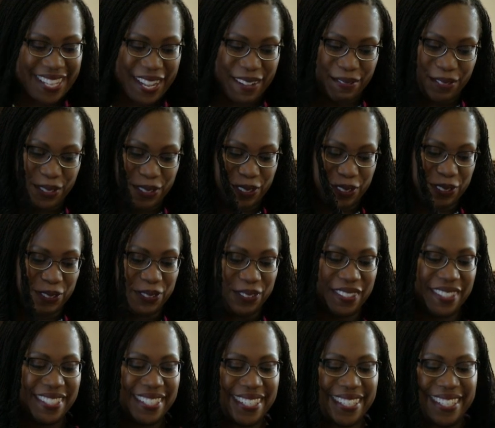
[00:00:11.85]

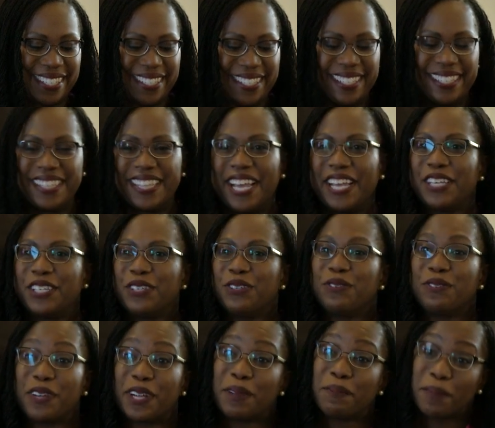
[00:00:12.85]
afternoon. Thank you
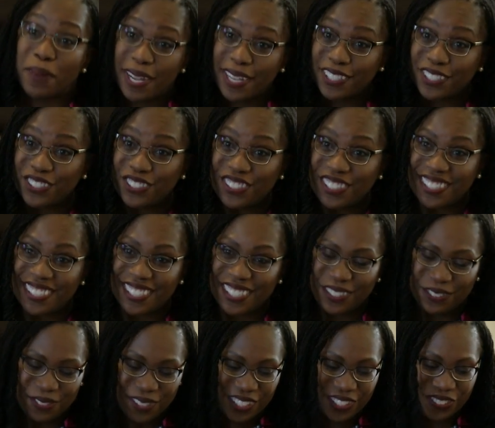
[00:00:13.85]
very much to
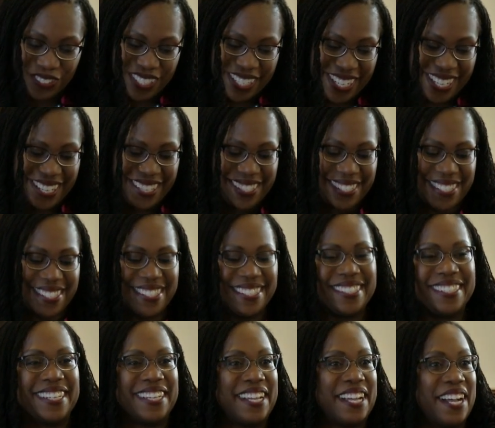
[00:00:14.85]
Dean Rodriguez,
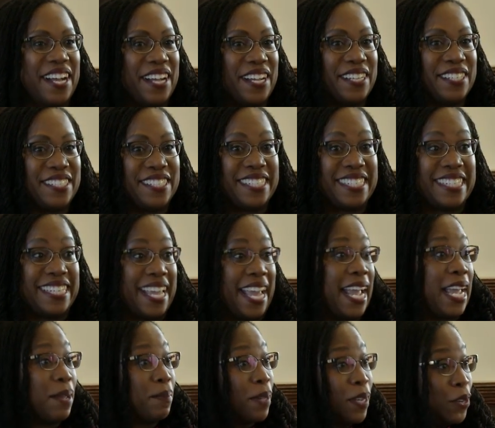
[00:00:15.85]
Dean
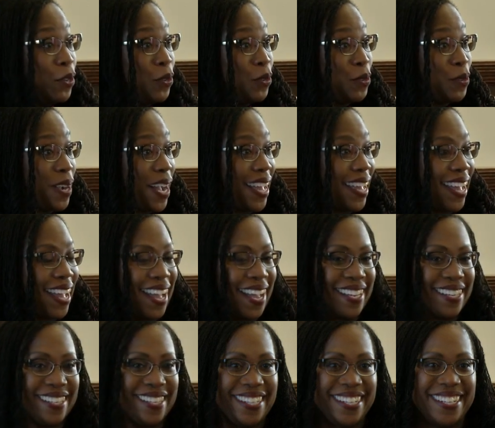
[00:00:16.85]
Amon, who I
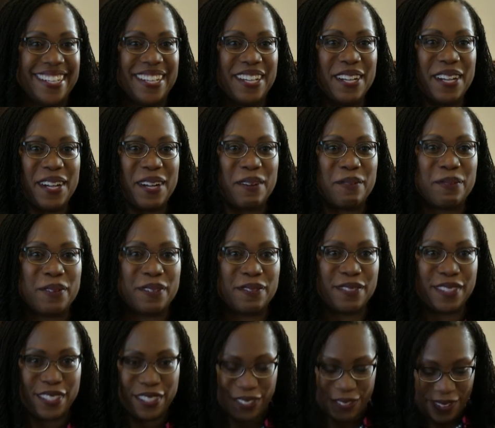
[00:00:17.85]
had the
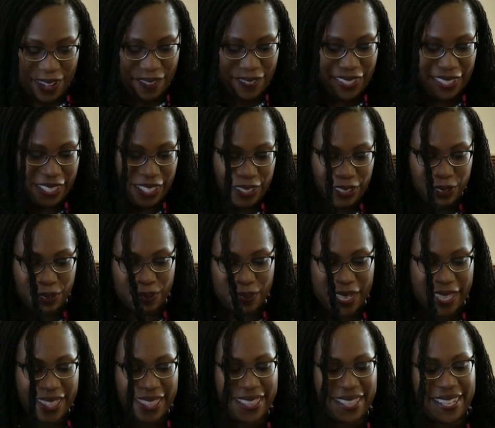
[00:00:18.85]
privilege of having lunch
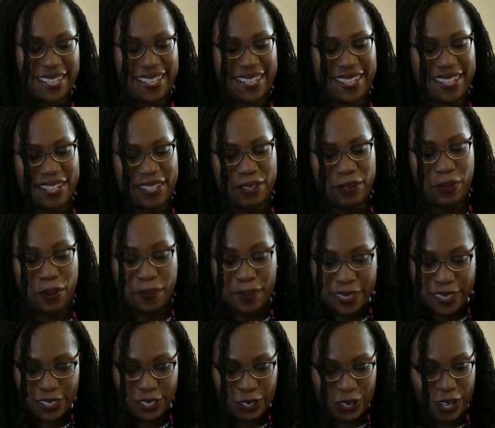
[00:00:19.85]
with, the
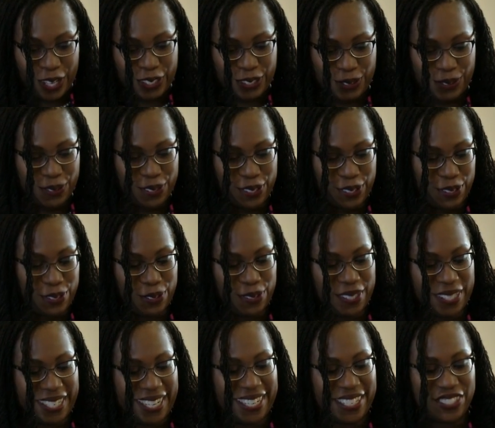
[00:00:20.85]
Women's Law Students
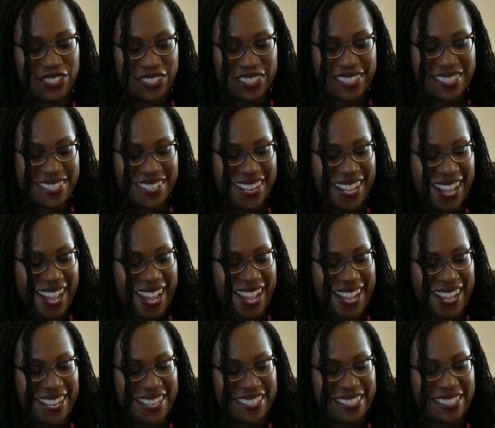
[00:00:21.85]
Association,
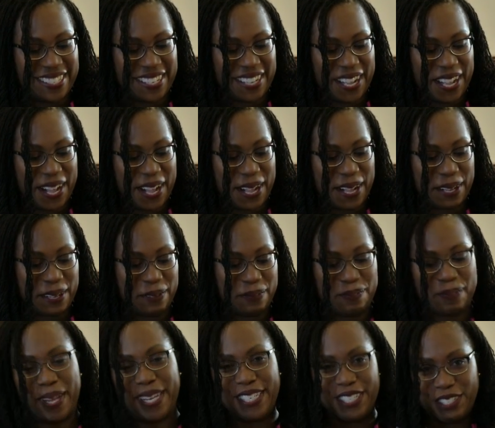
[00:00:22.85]
and
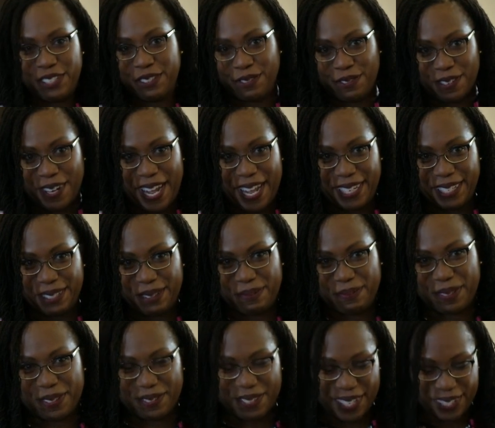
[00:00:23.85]
my dear friend,
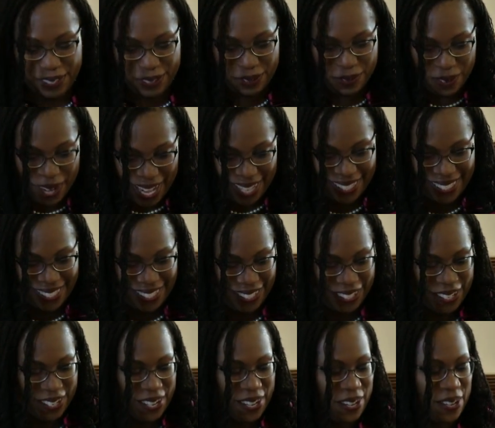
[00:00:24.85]
Professor West,
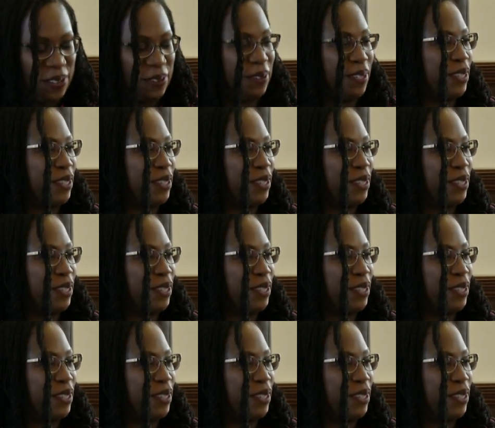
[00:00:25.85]
who